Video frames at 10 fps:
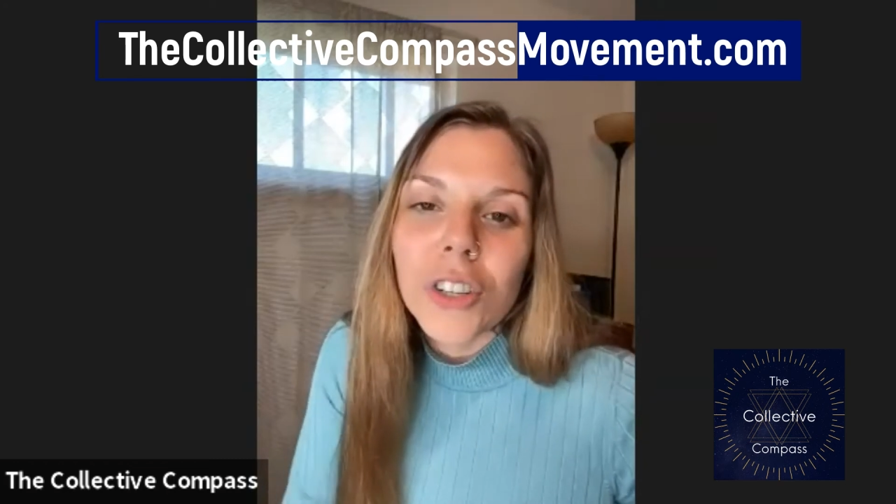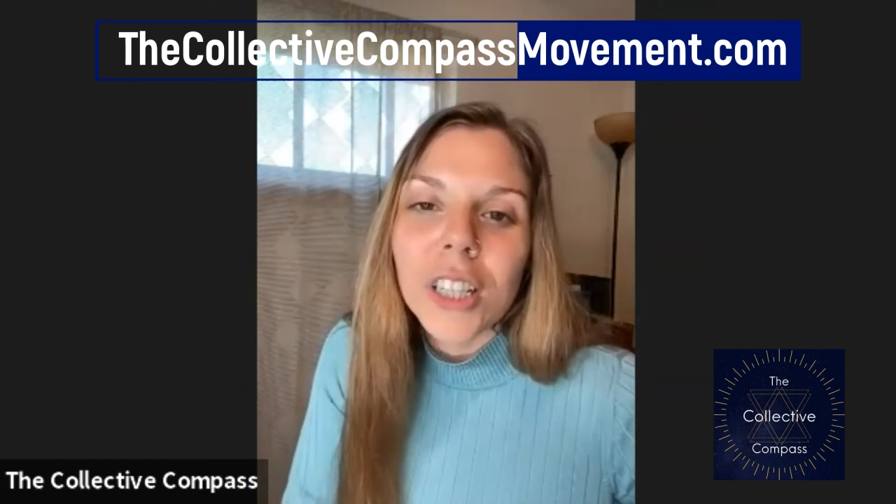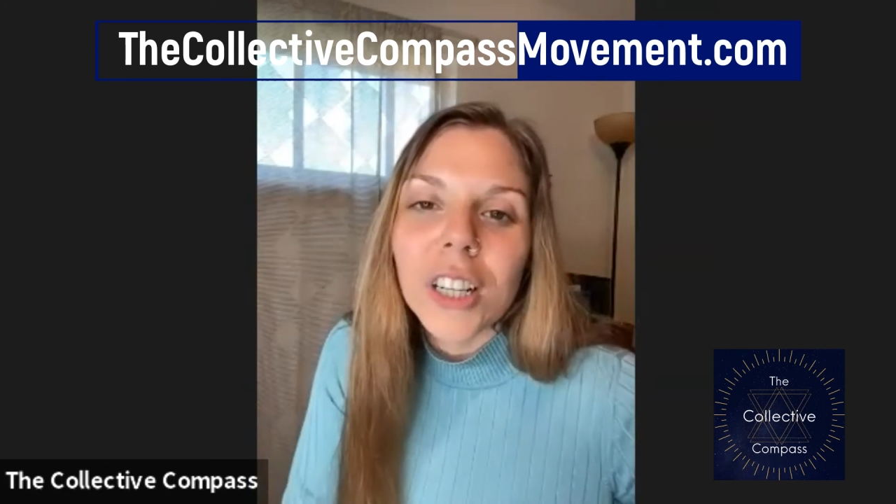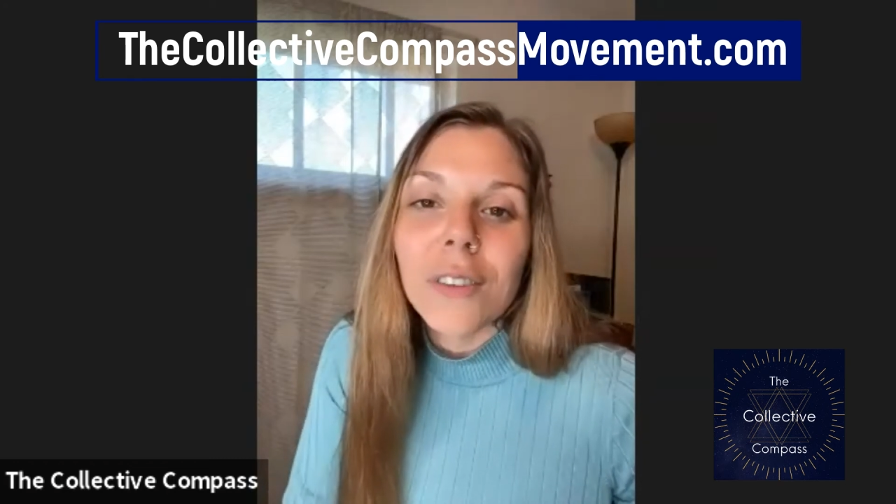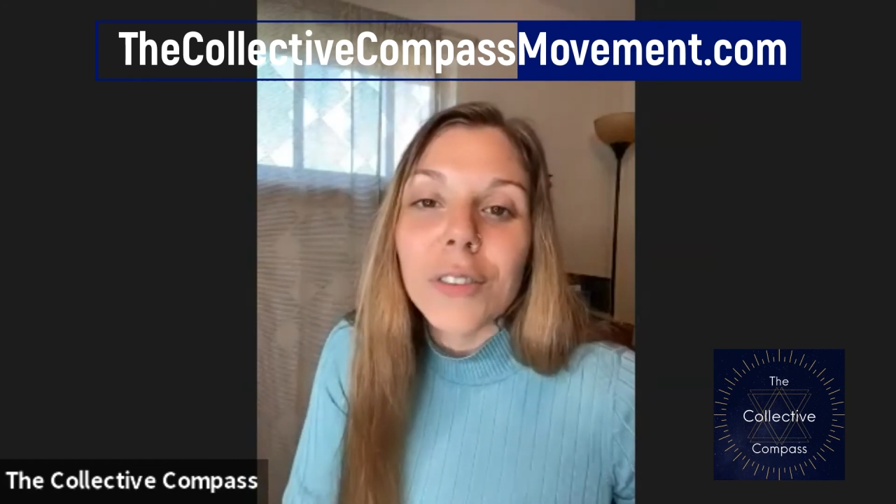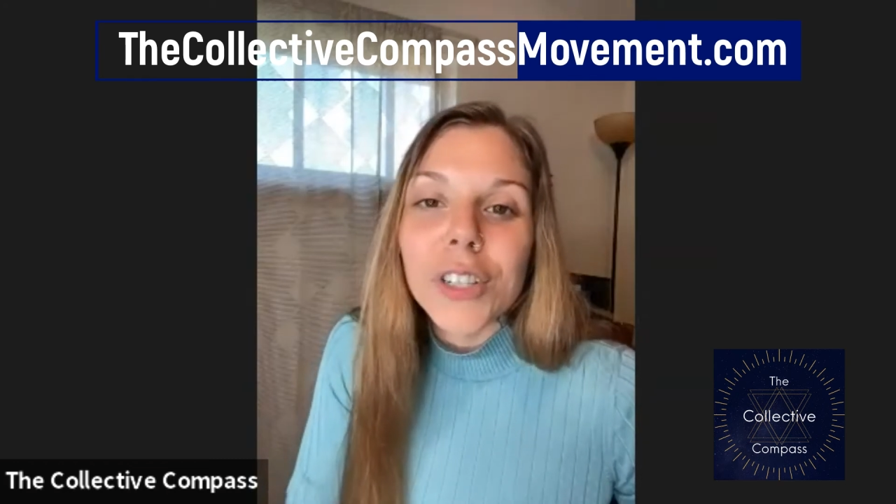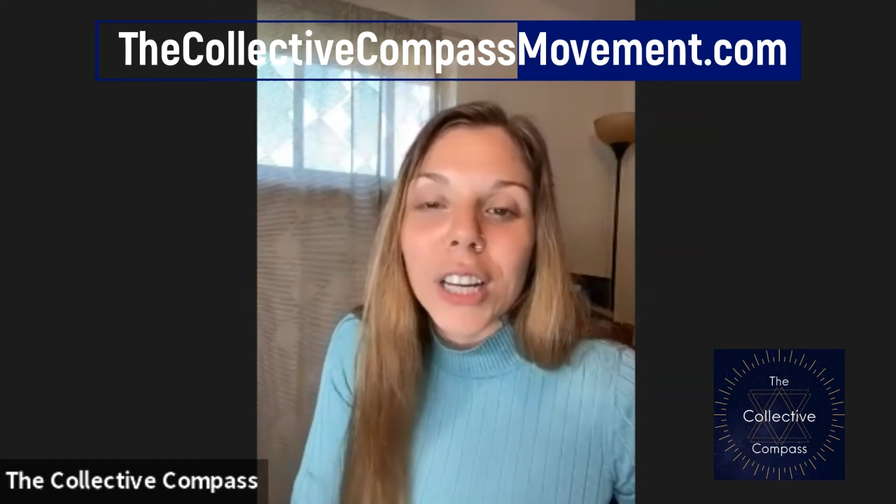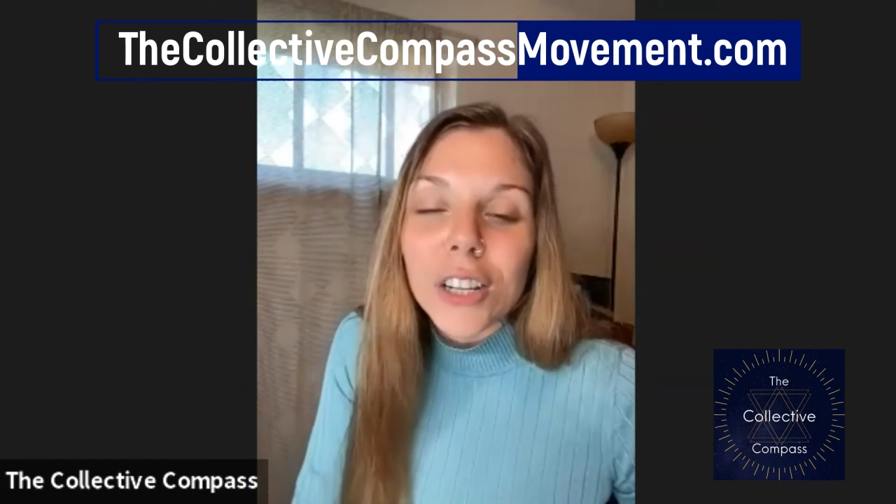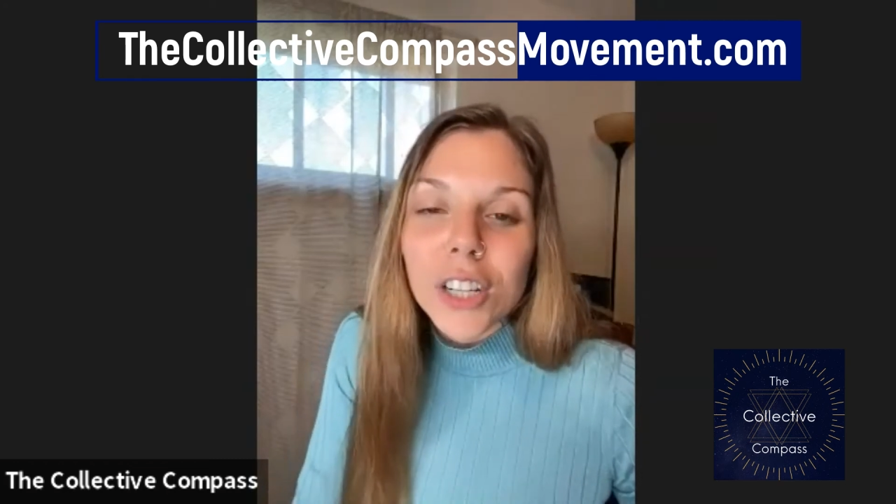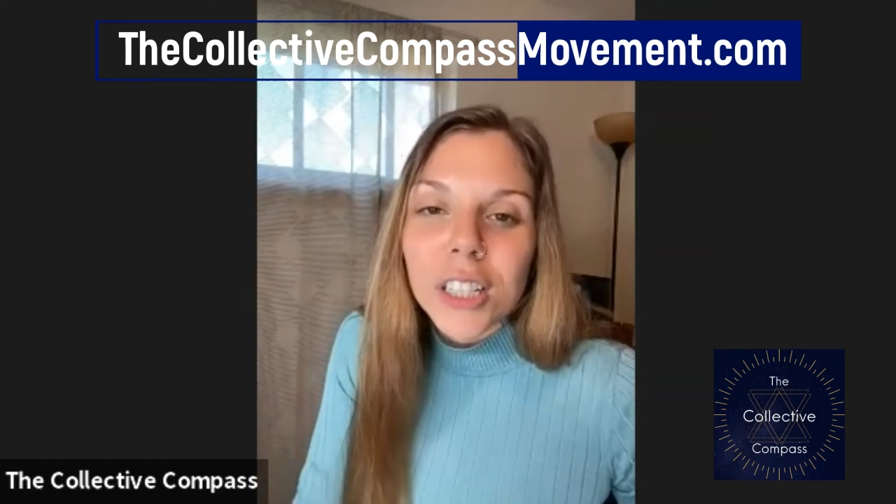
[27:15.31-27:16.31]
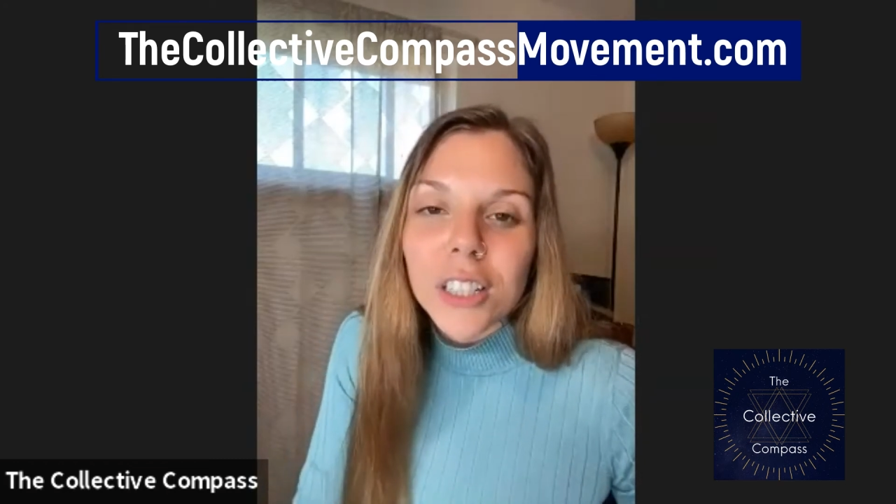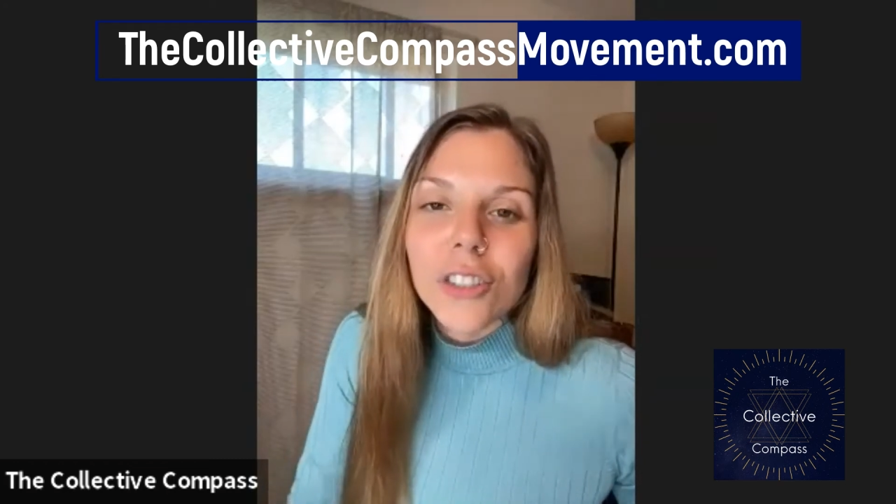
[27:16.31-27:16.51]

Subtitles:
to the conversation.